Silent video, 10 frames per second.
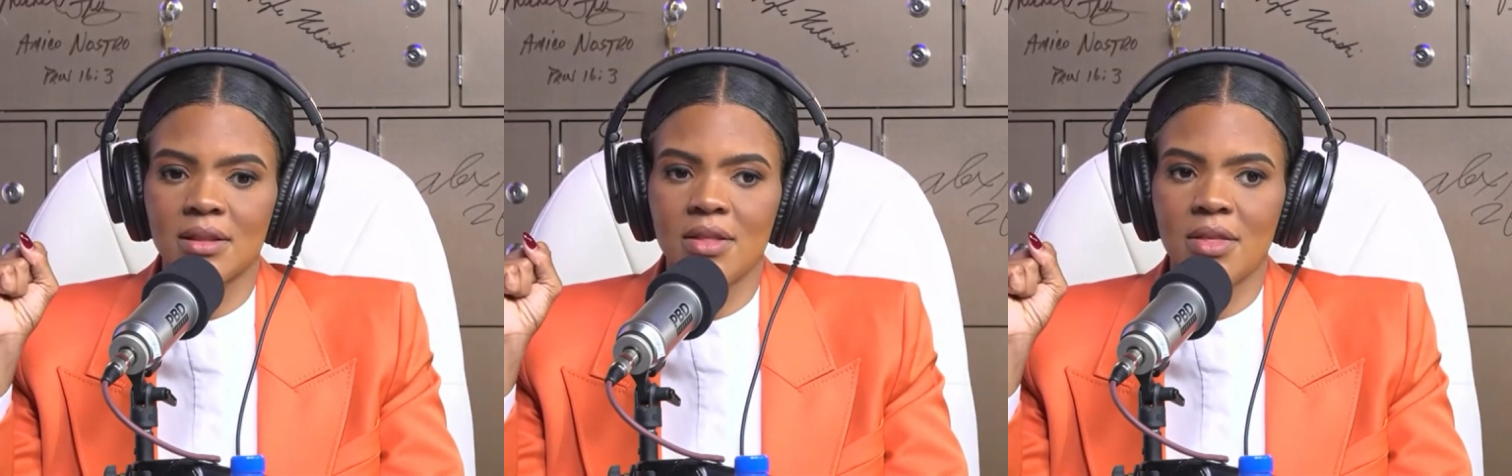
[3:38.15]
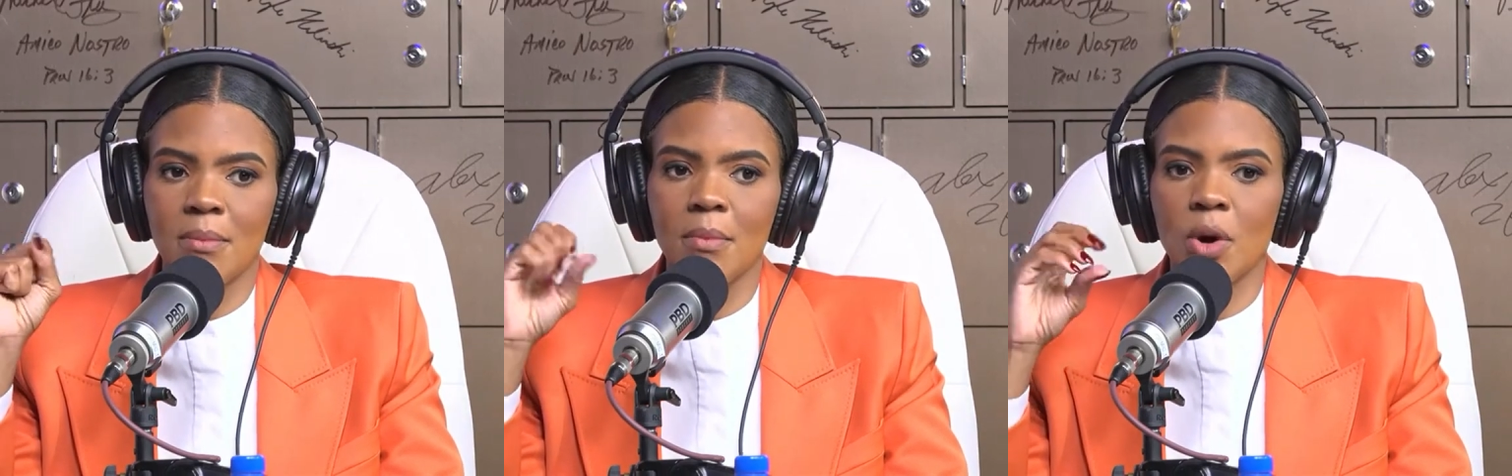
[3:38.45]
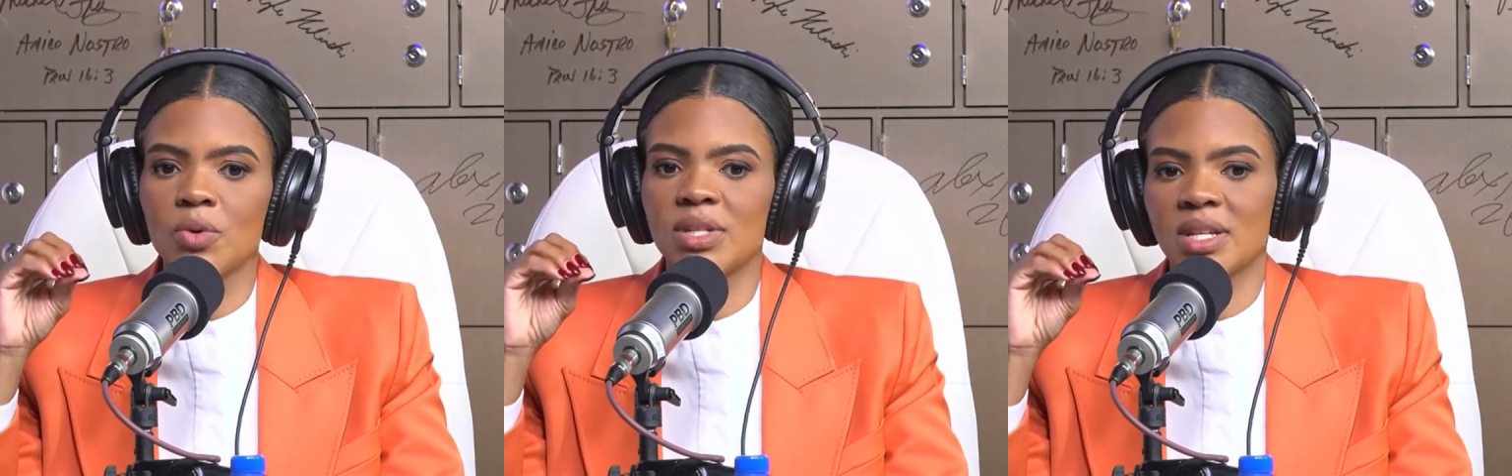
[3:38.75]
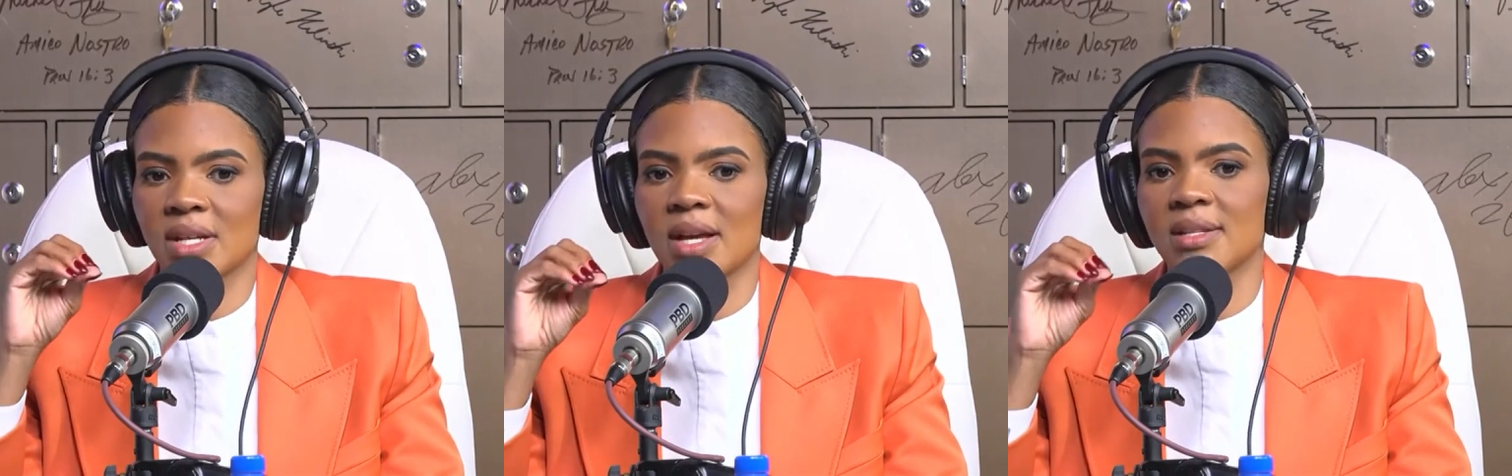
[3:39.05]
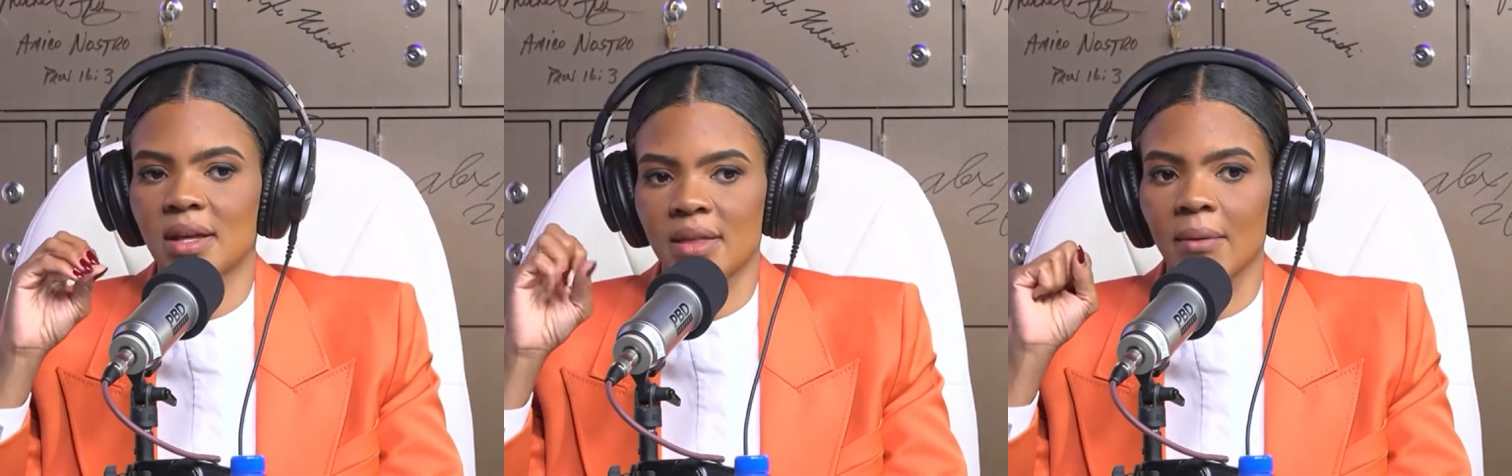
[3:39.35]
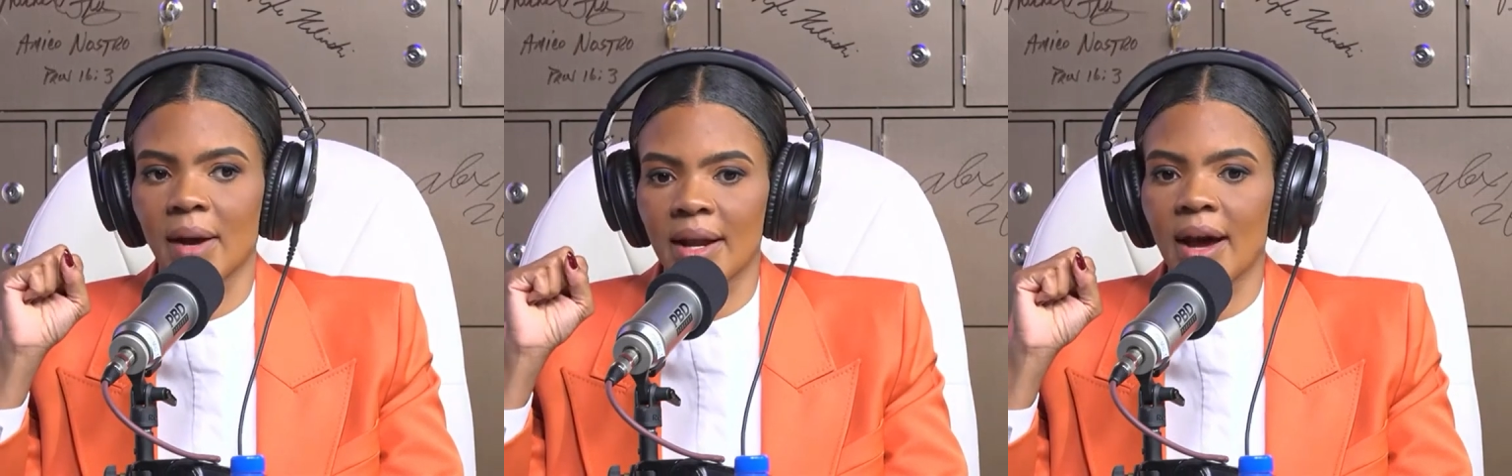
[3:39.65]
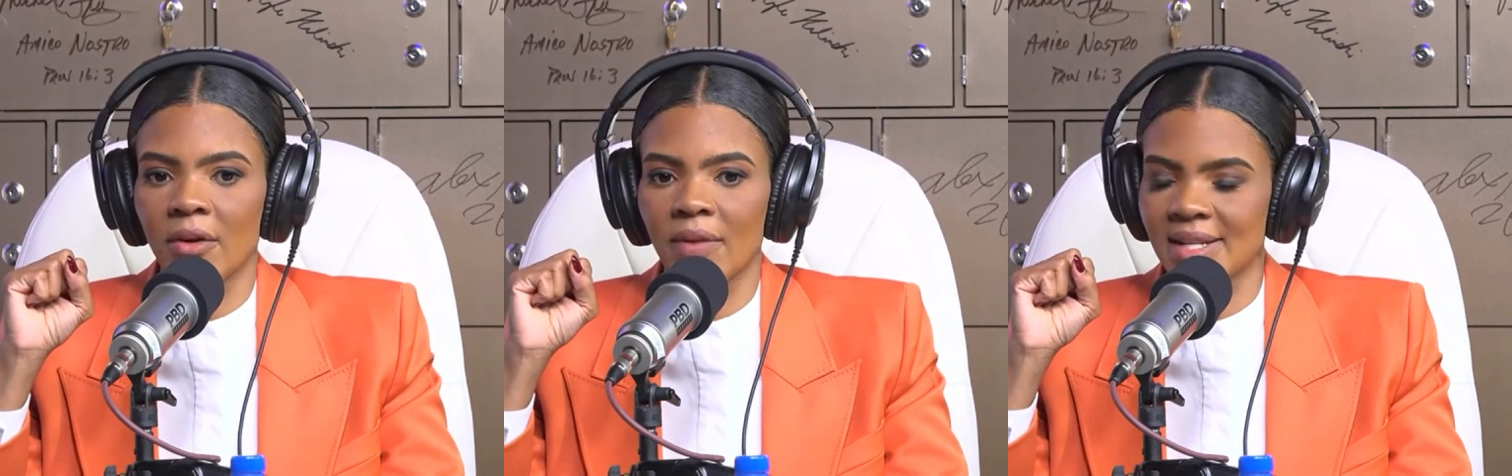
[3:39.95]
the most disgusting thing right now